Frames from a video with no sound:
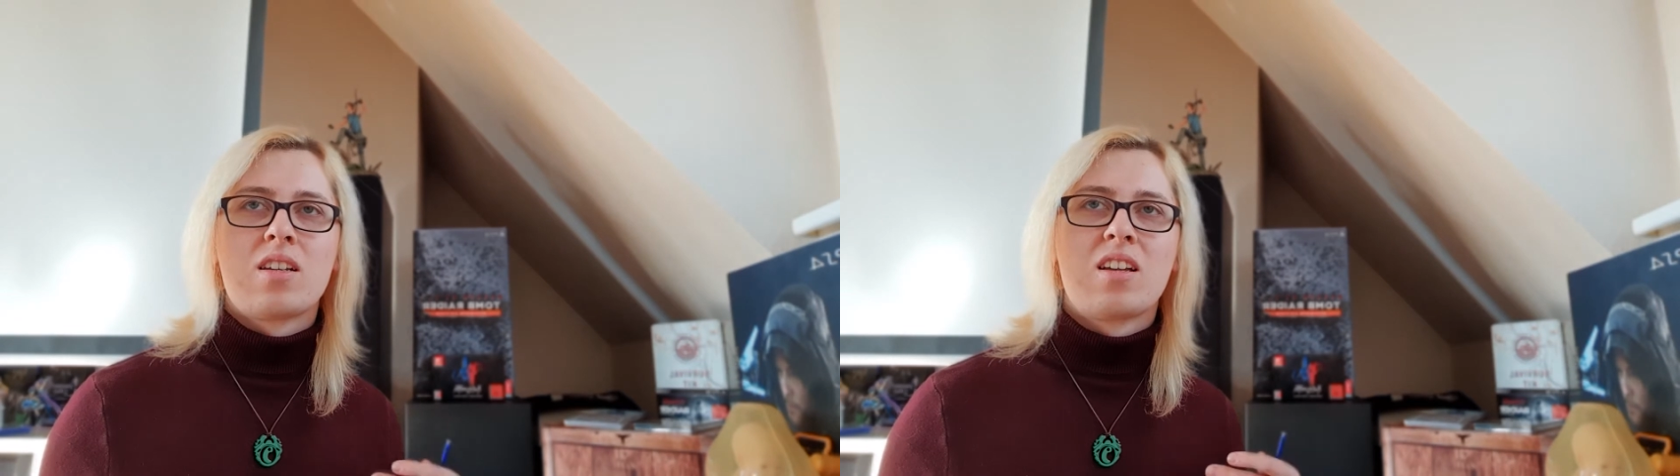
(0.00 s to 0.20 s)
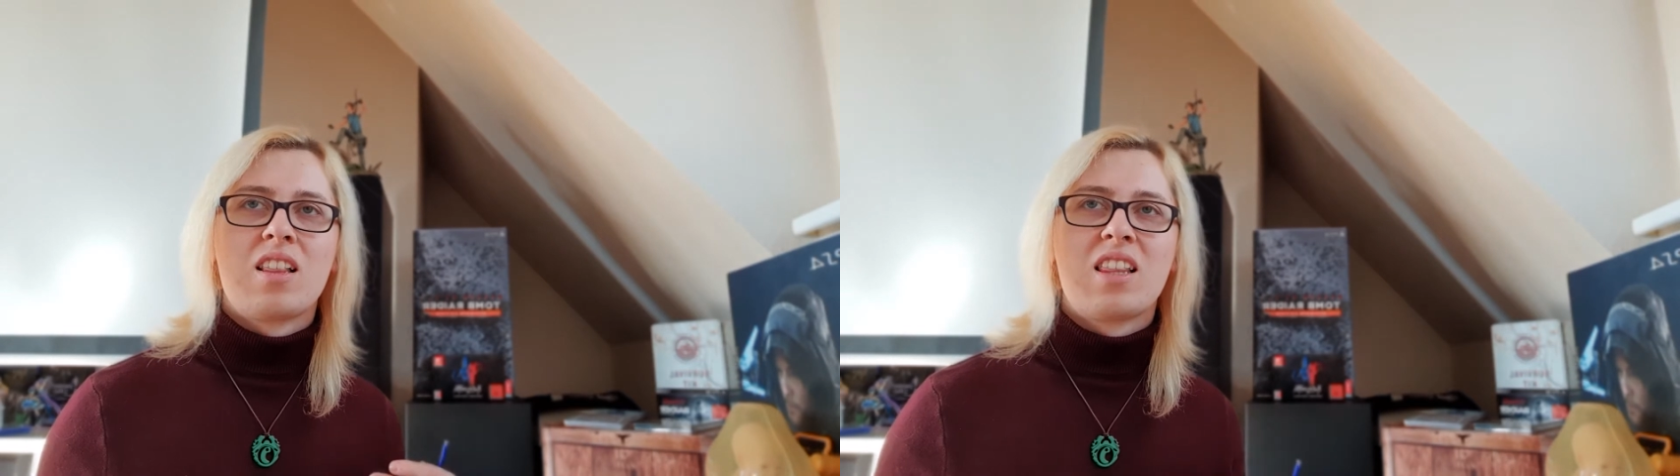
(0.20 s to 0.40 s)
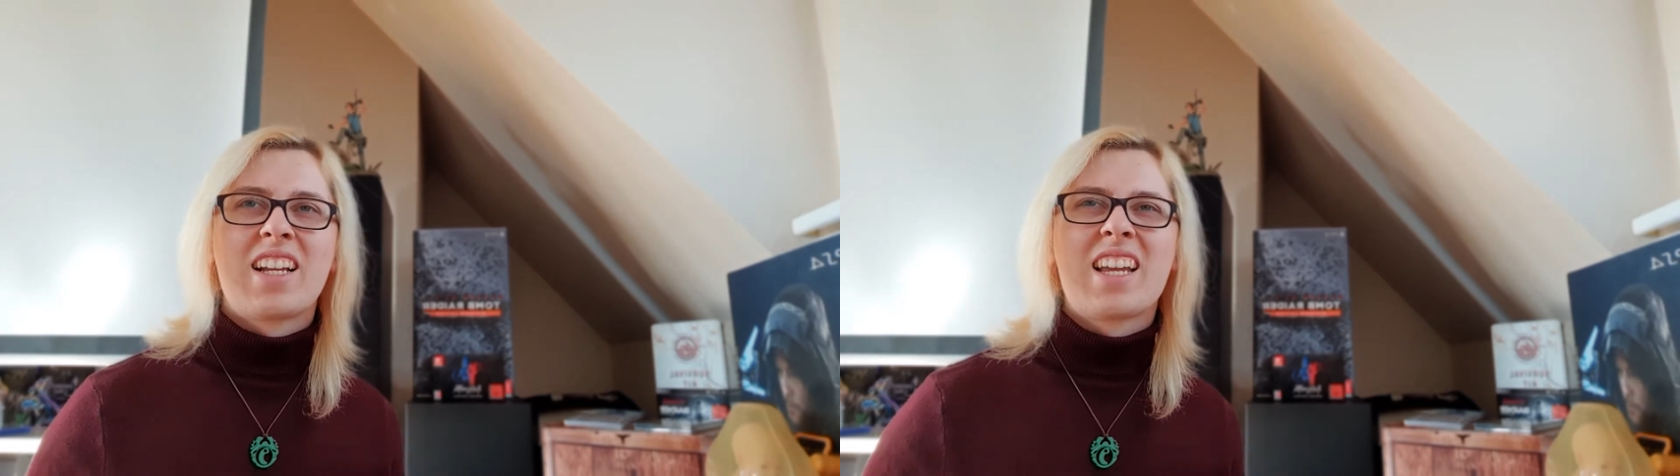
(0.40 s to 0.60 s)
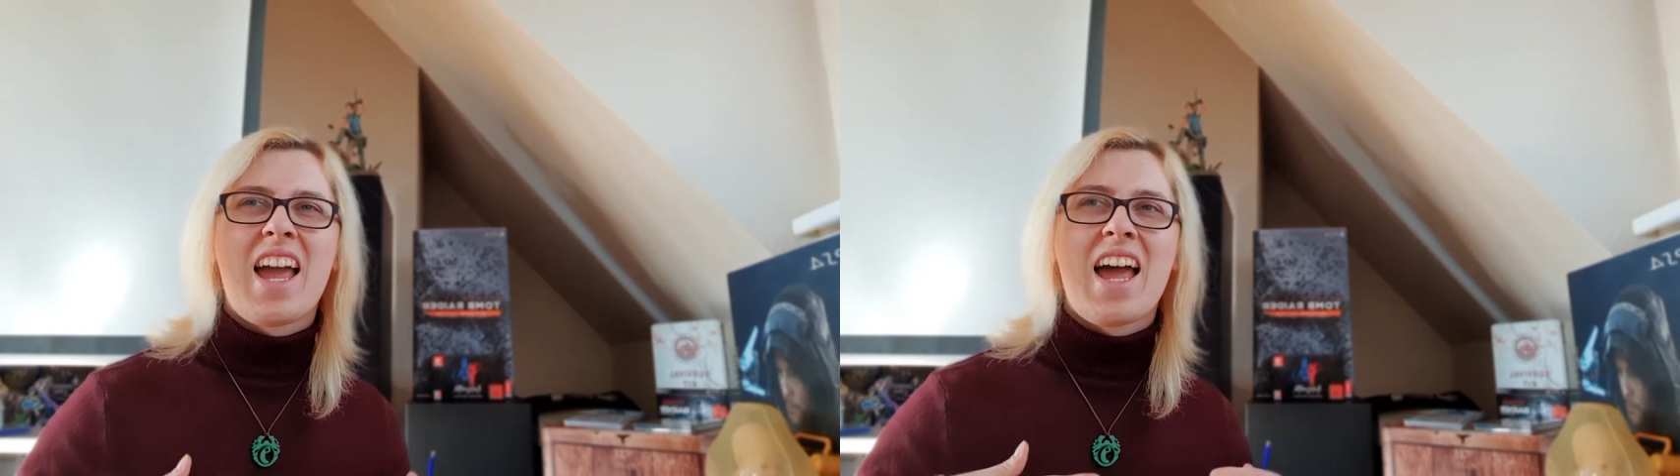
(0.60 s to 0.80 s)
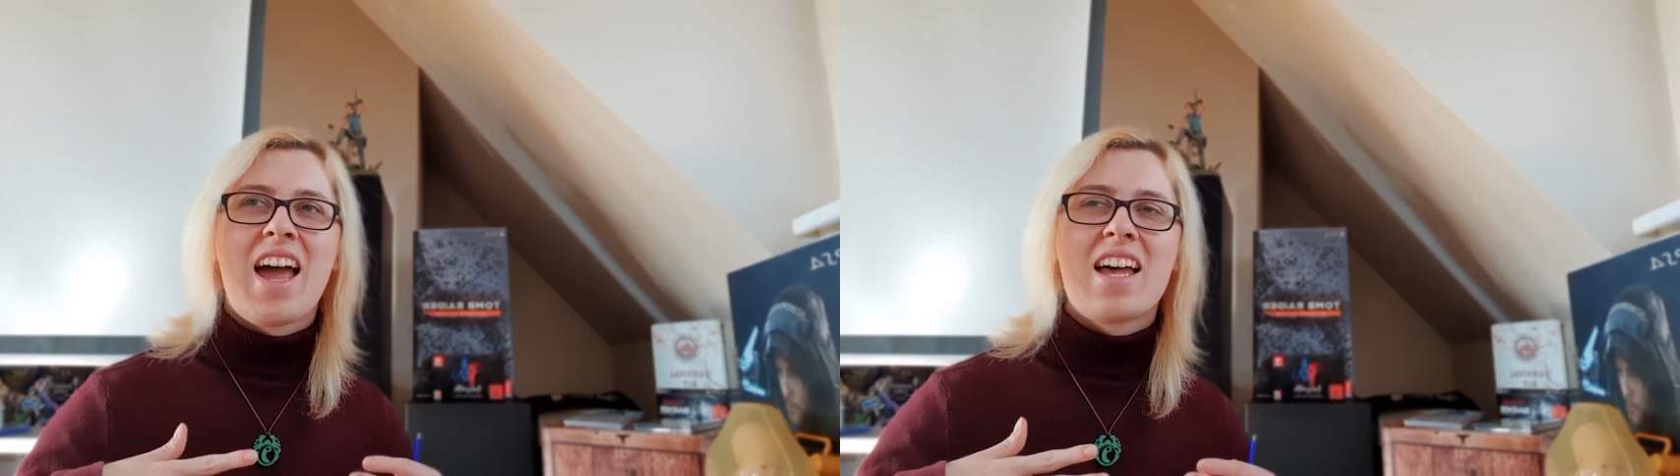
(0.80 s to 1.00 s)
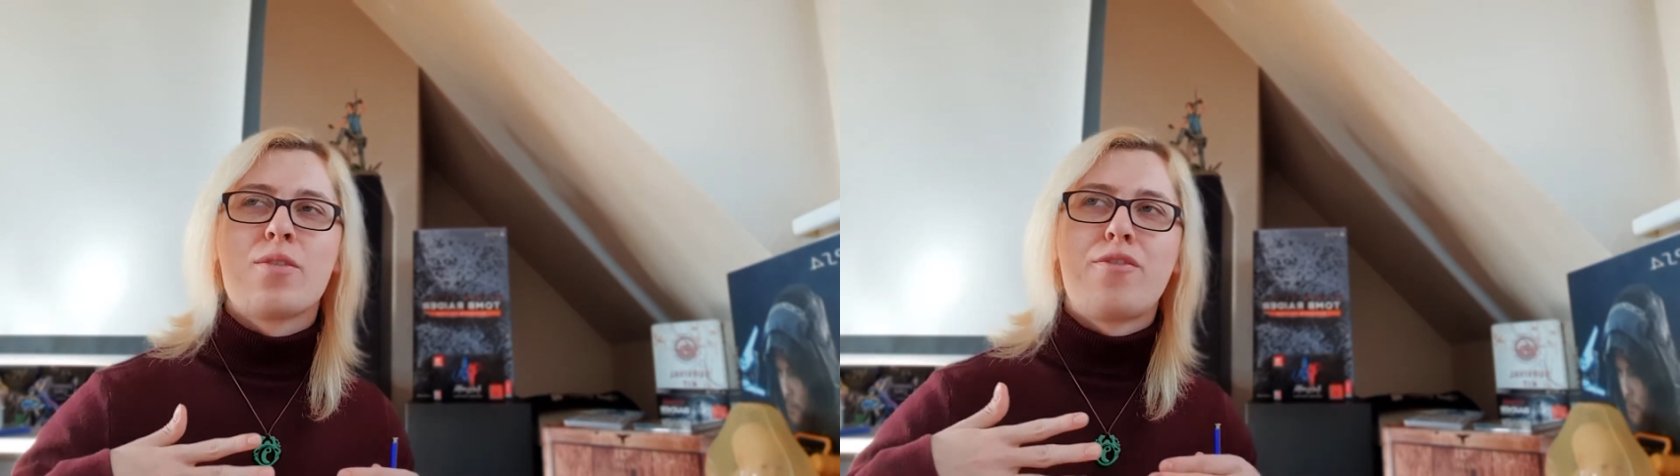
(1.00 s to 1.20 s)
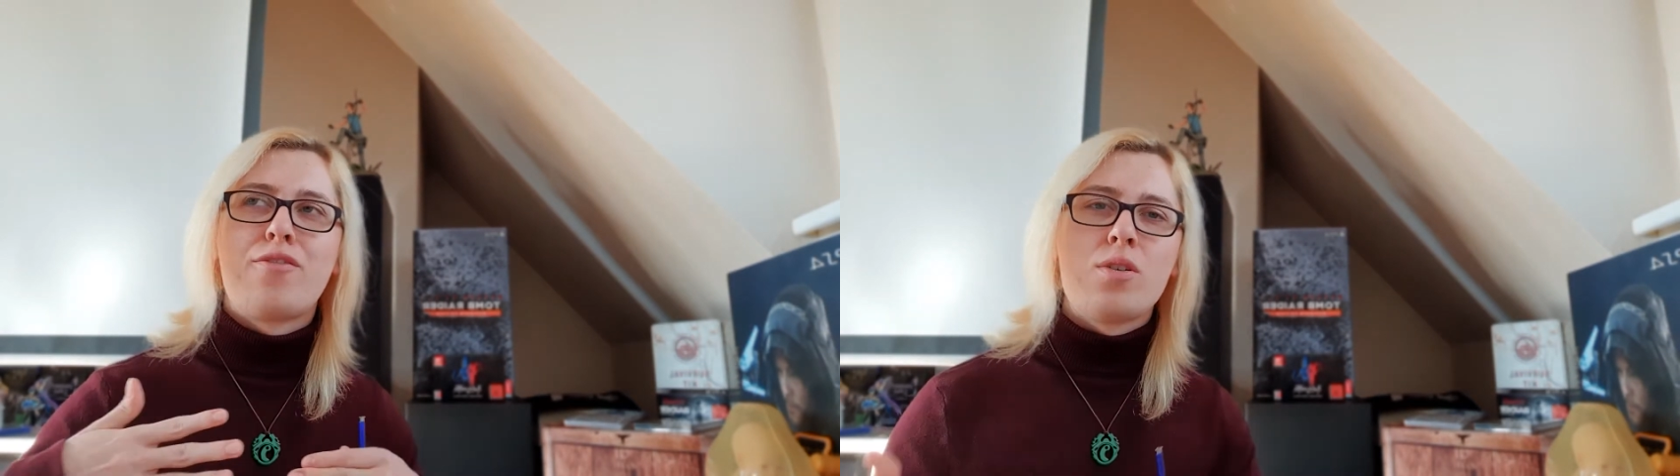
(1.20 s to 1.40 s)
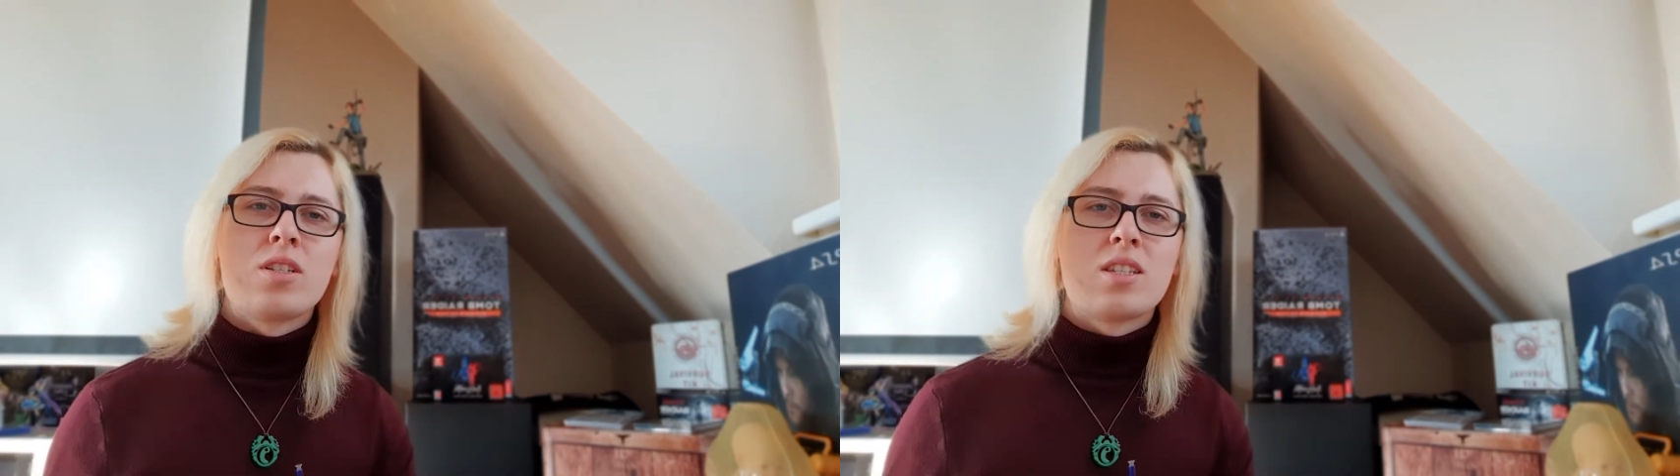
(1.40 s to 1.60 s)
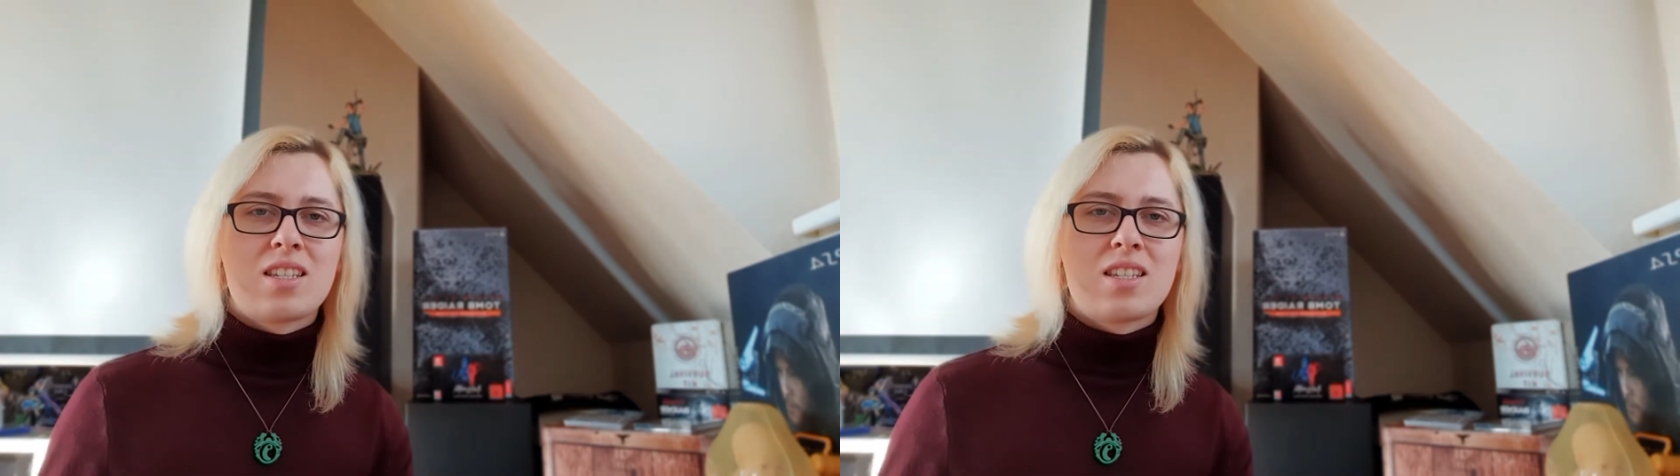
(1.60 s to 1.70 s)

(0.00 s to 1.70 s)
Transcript: like as a first